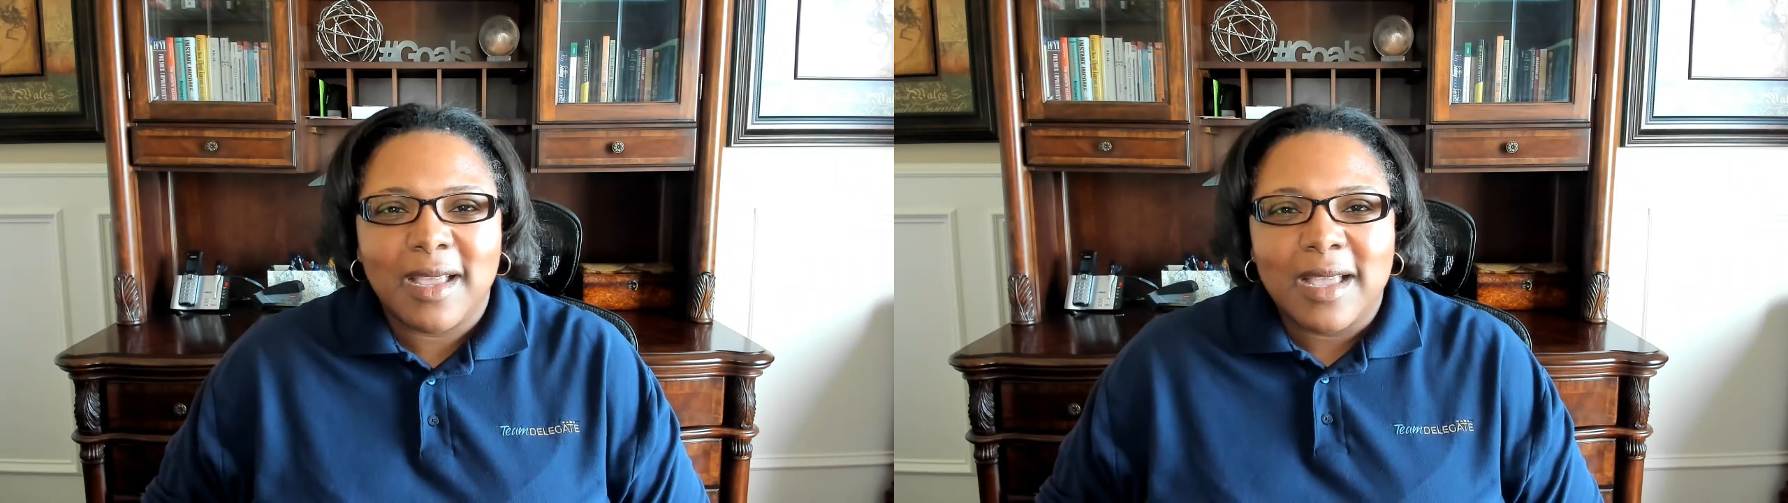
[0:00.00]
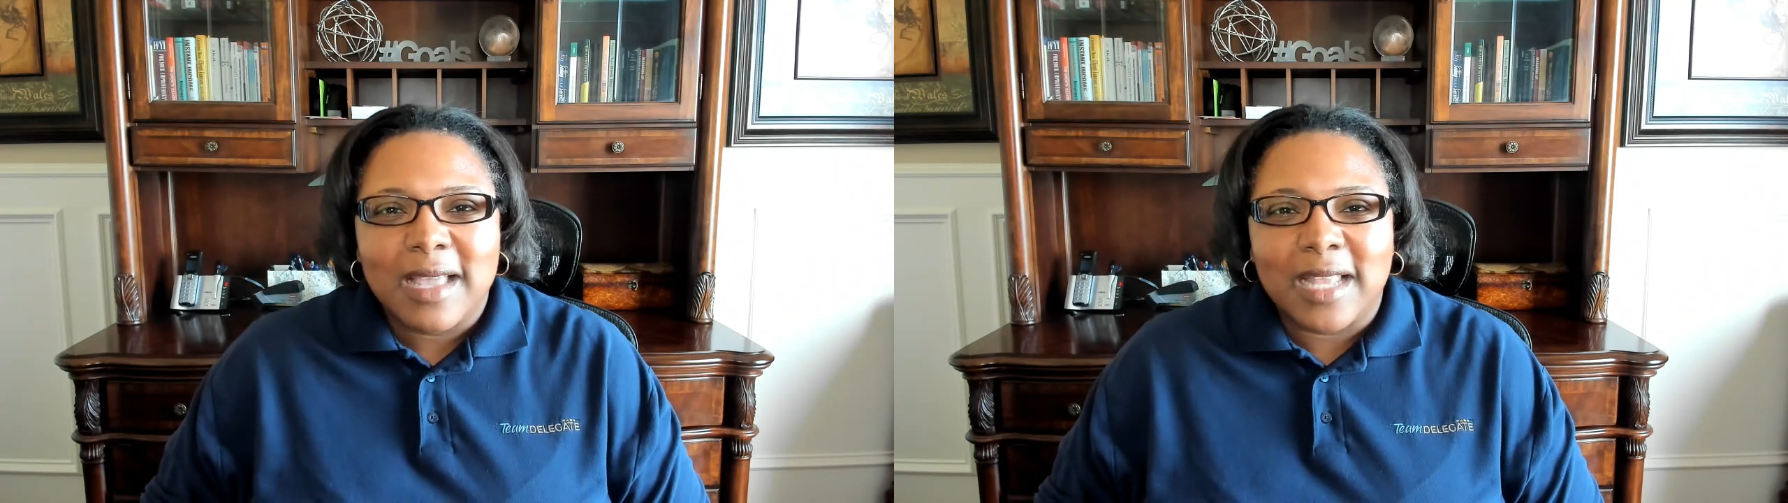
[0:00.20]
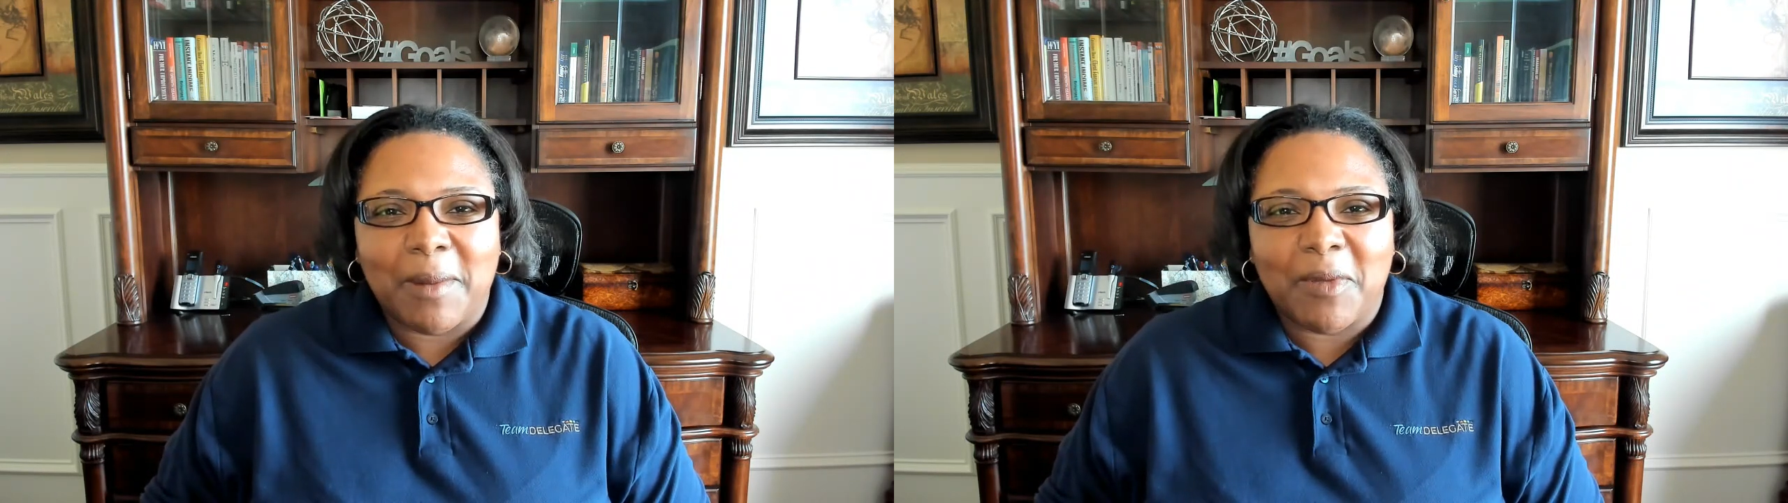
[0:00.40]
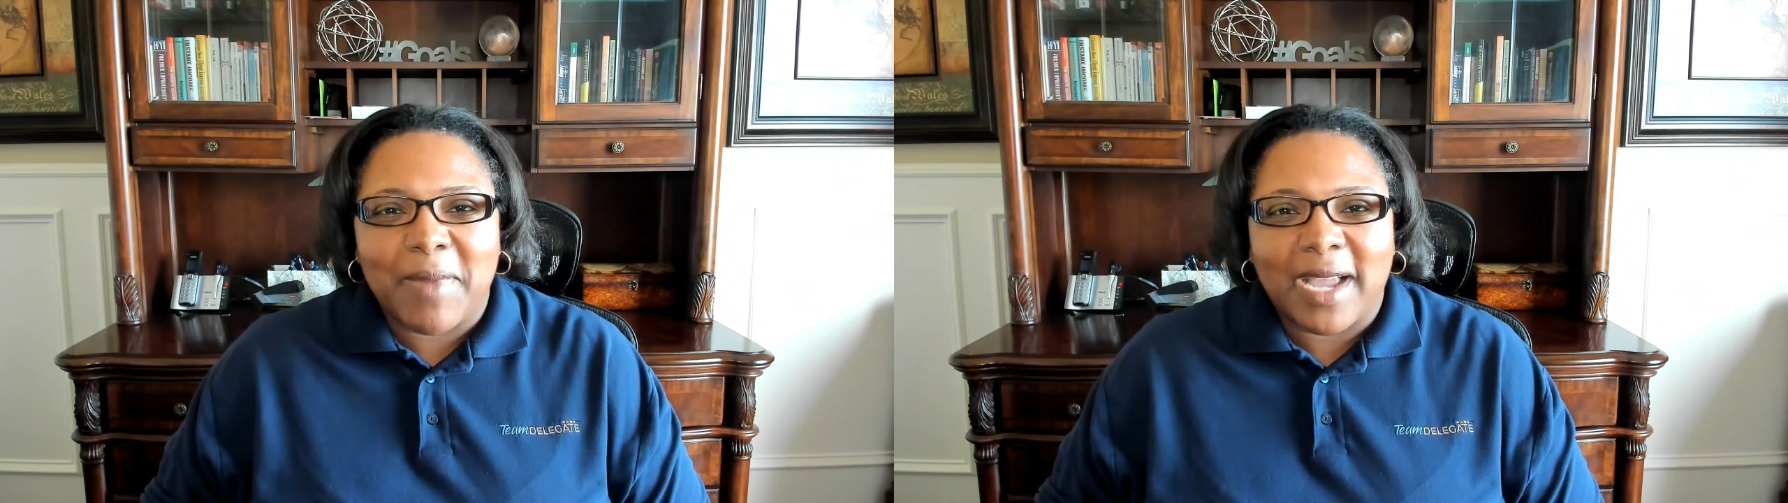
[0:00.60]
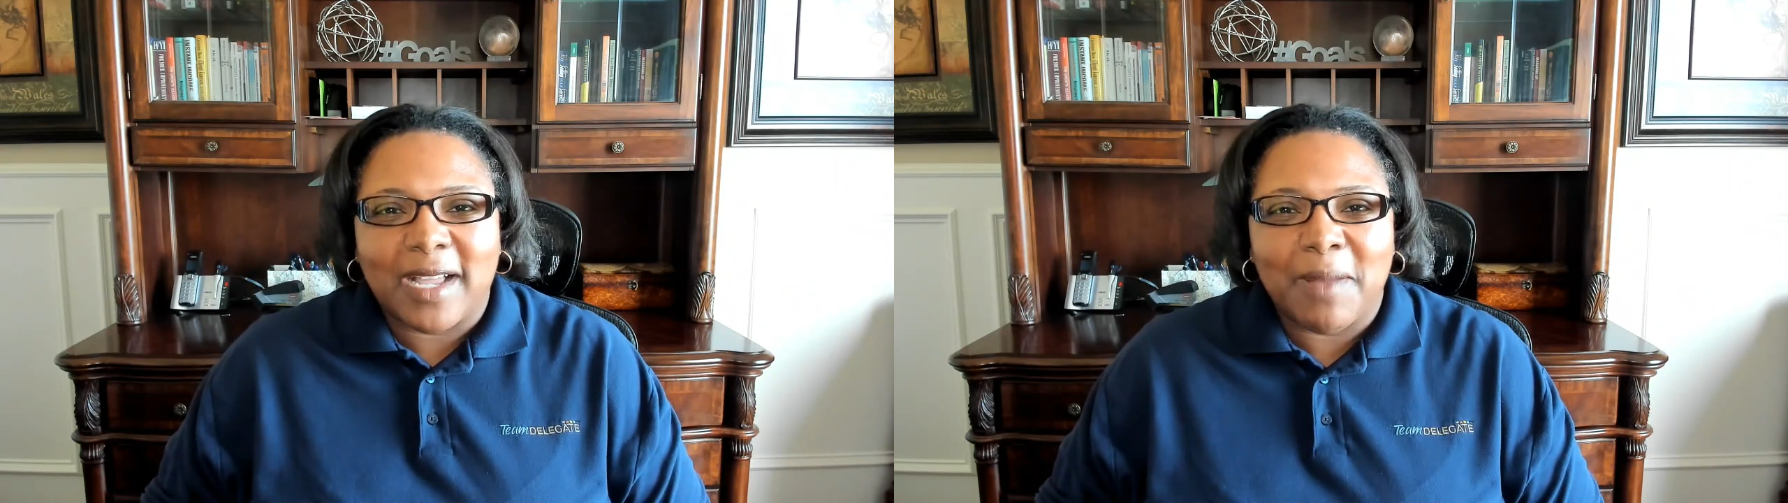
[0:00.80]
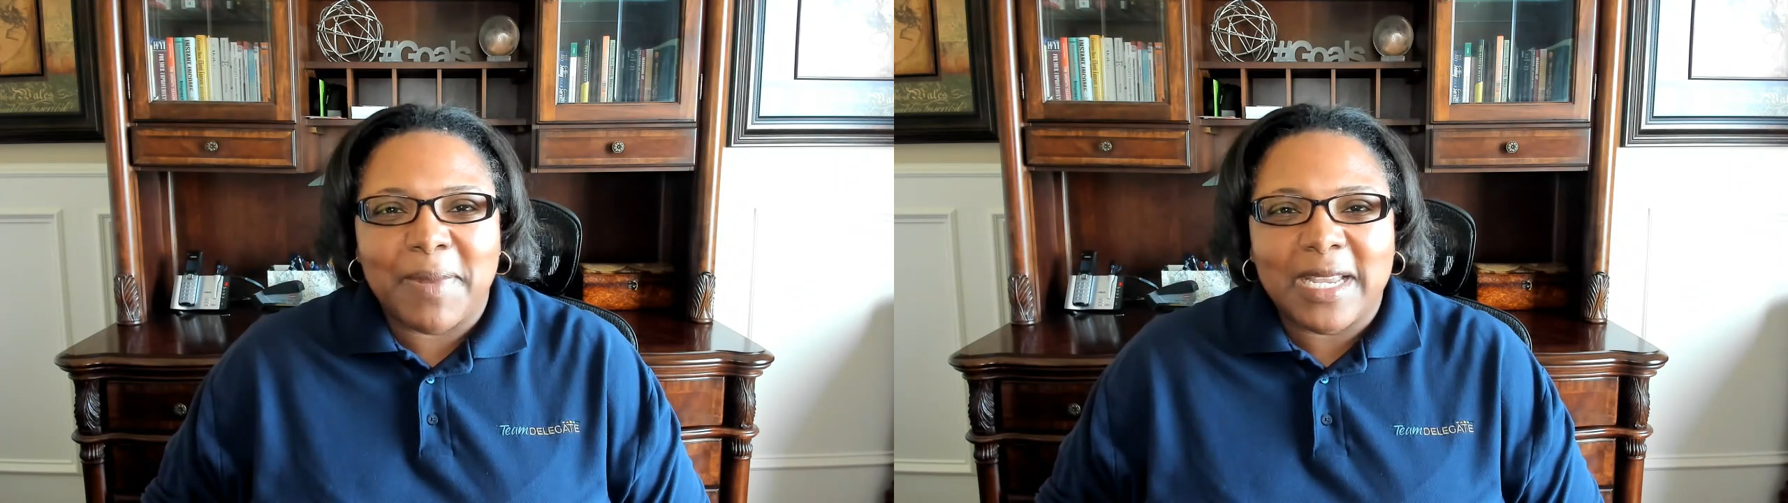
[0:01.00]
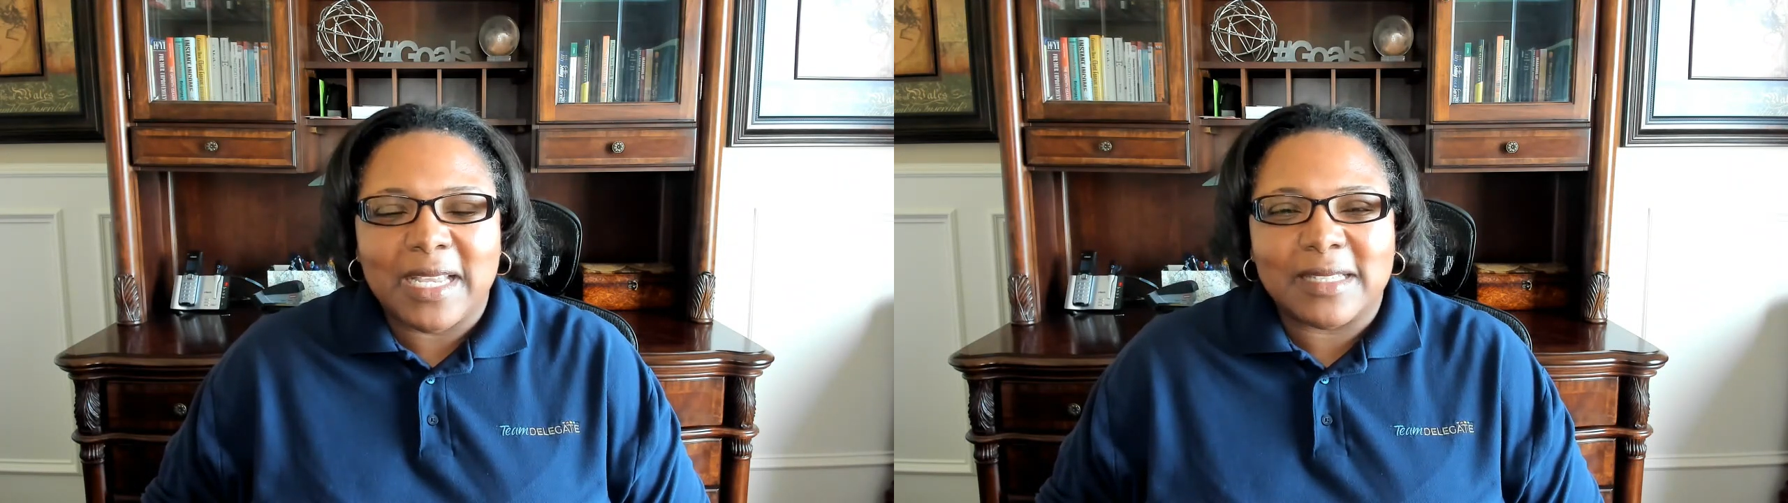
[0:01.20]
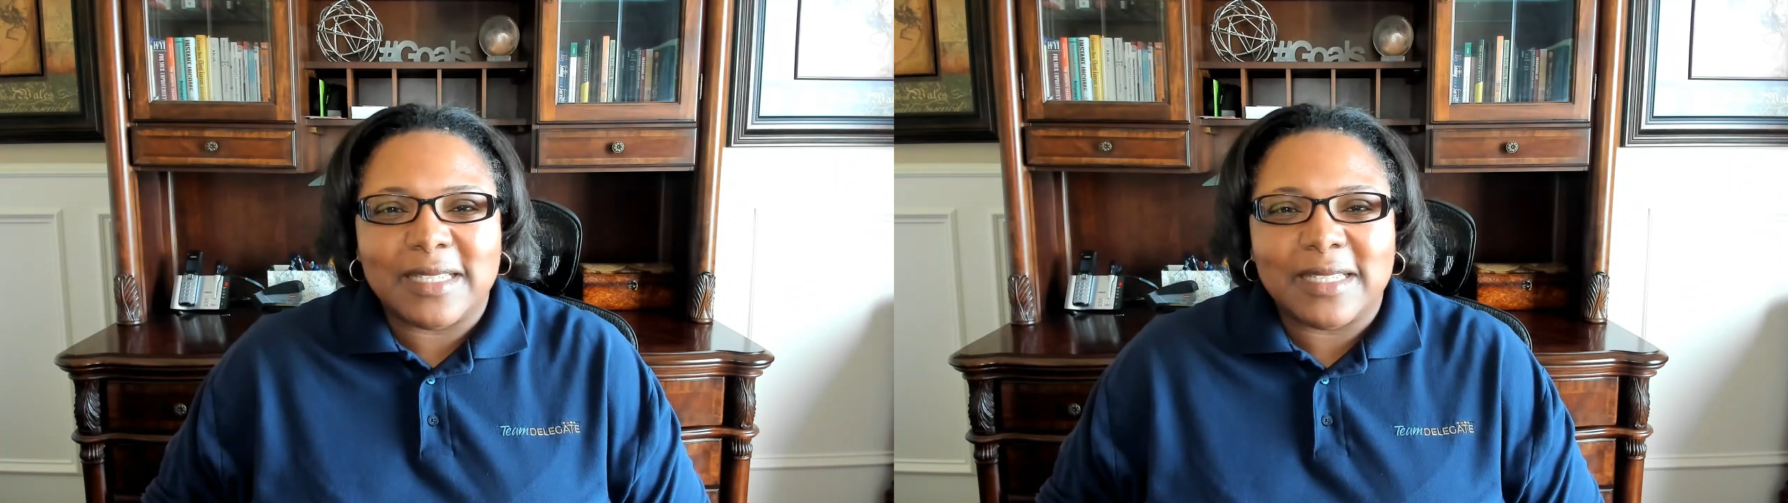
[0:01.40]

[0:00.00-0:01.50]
The name of my company is